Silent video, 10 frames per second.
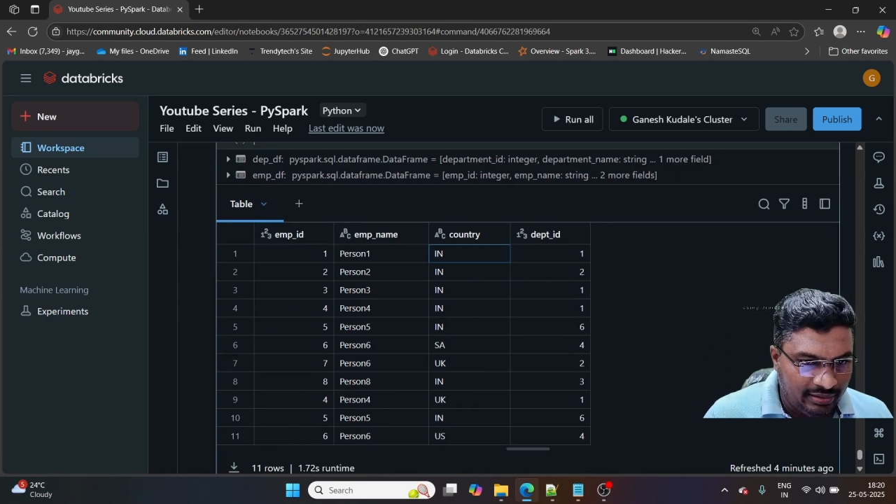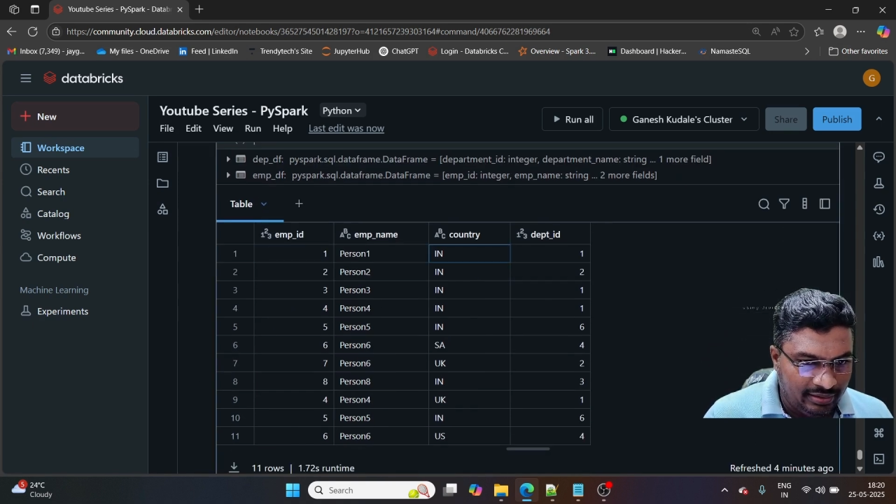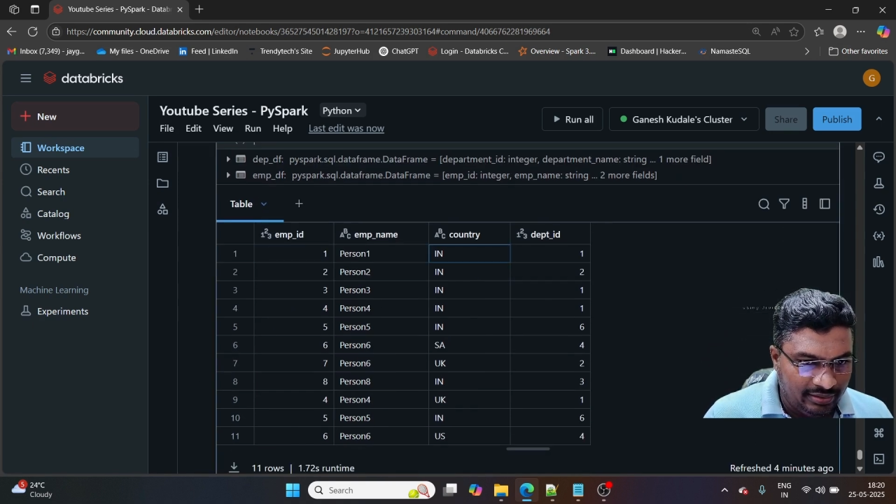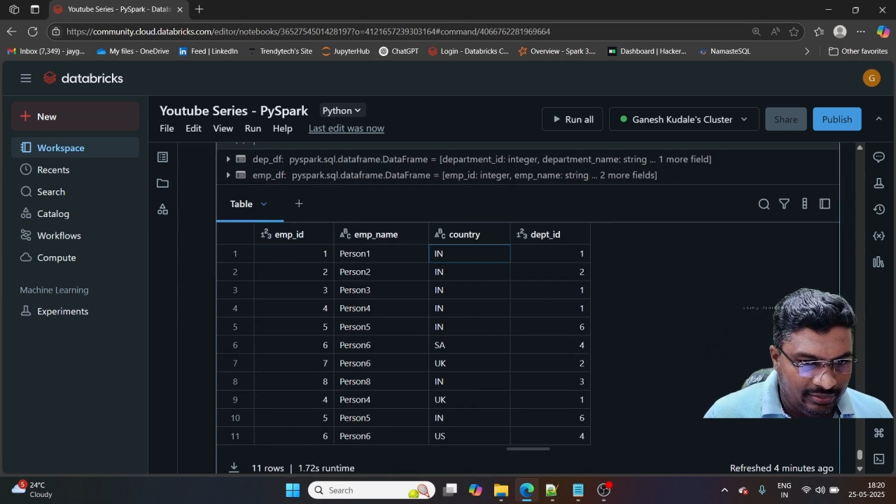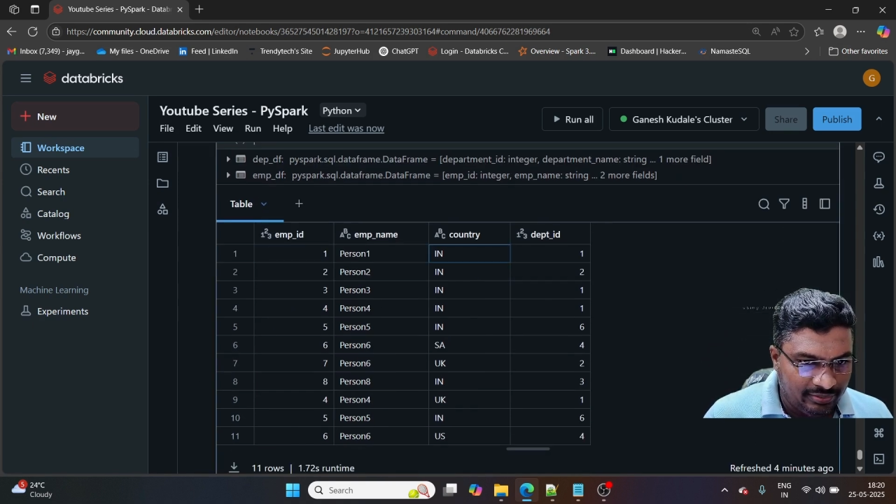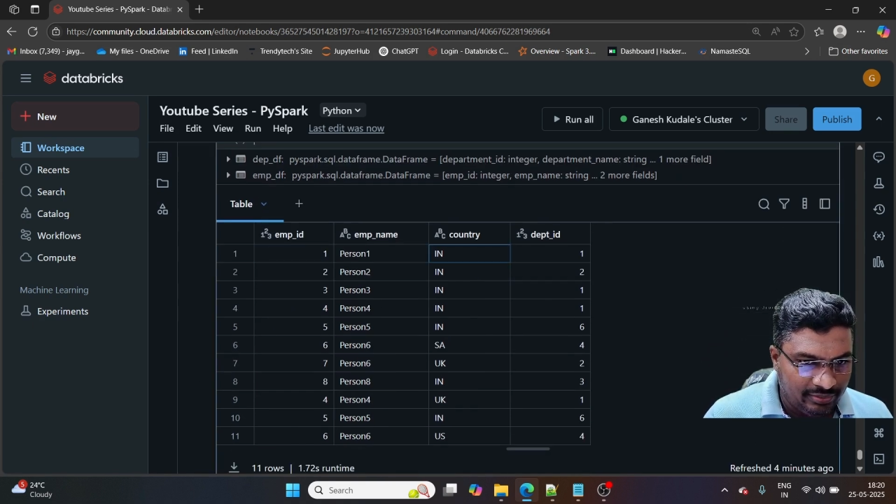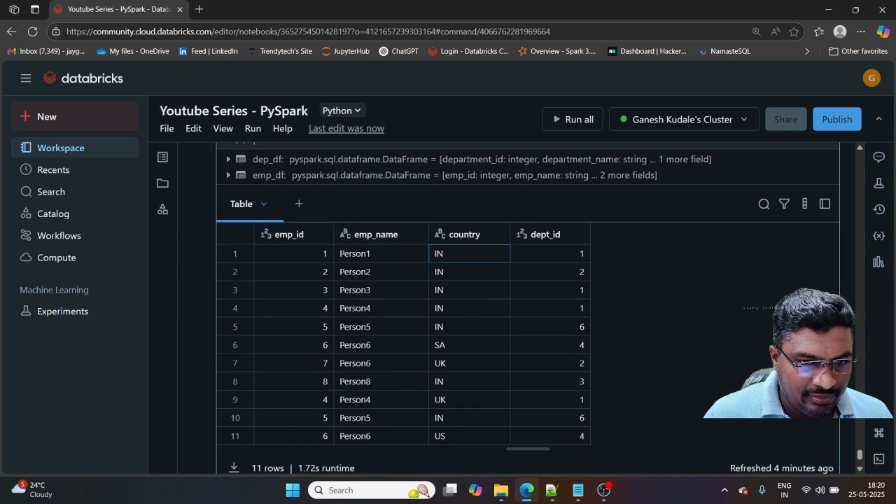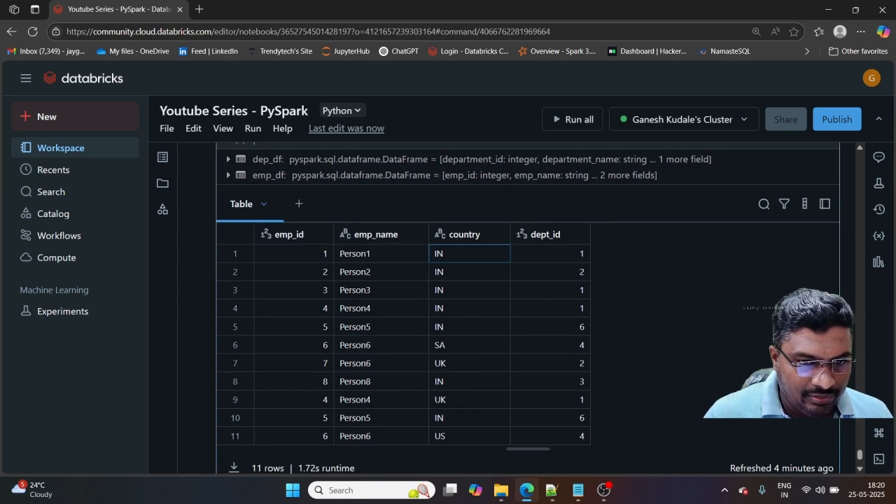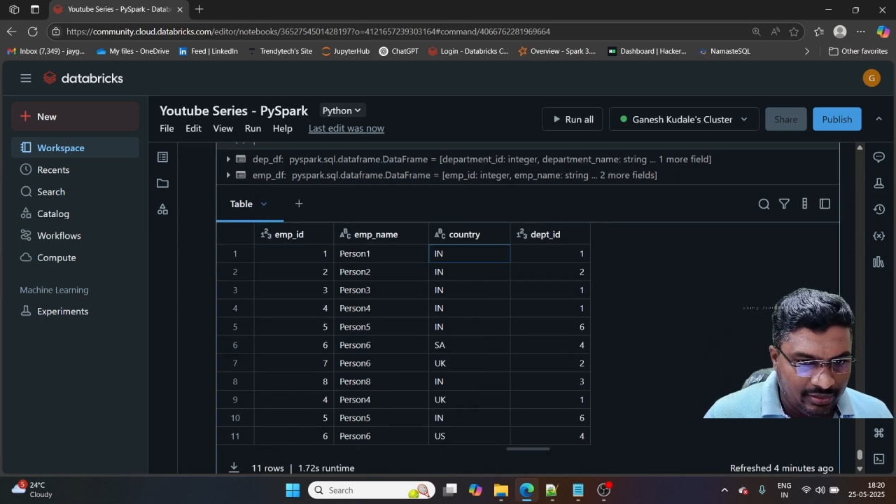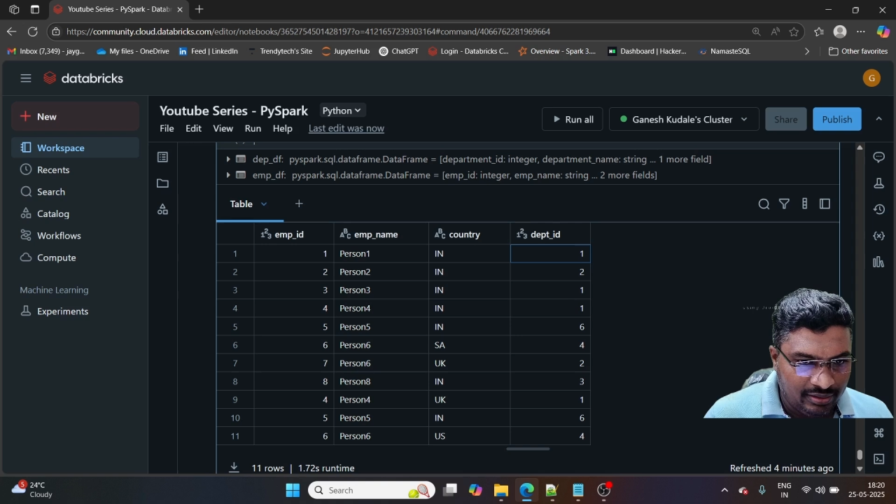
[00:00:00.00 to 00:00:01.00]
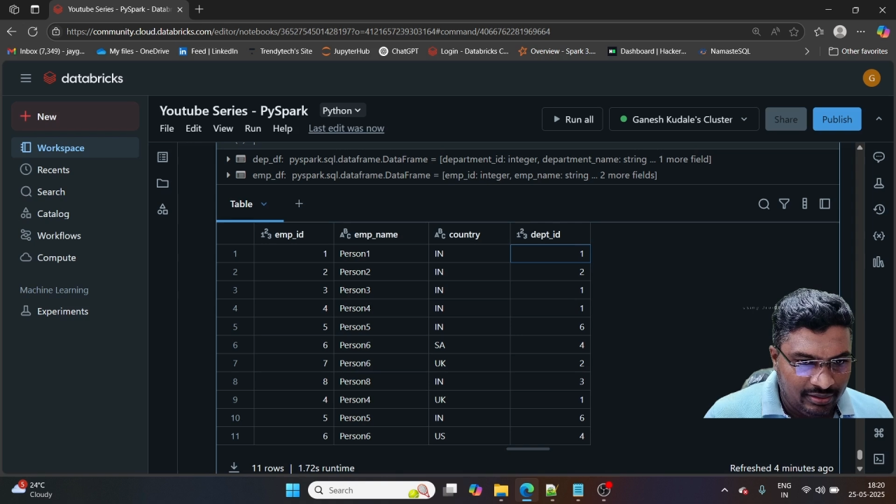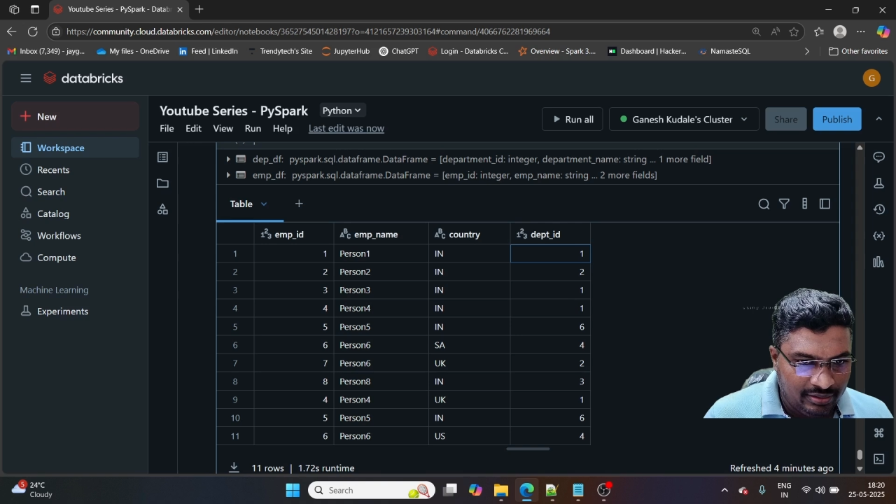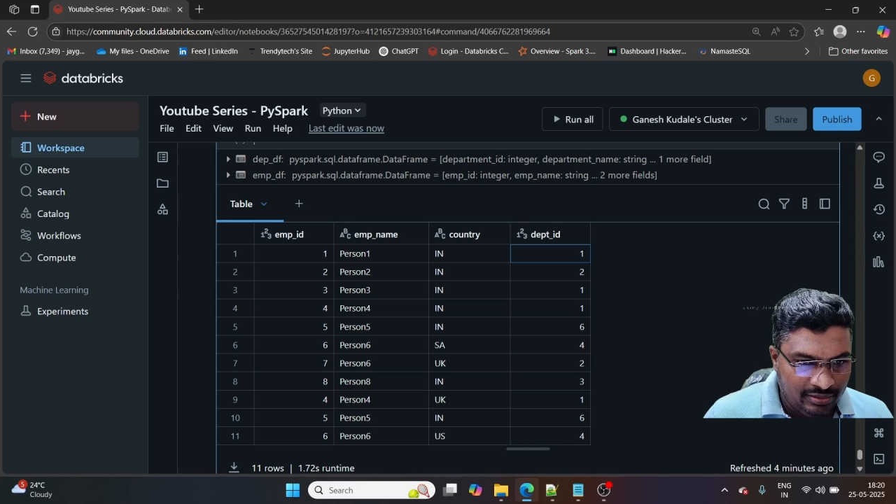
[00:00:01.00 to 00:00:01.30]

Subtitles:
in, okay,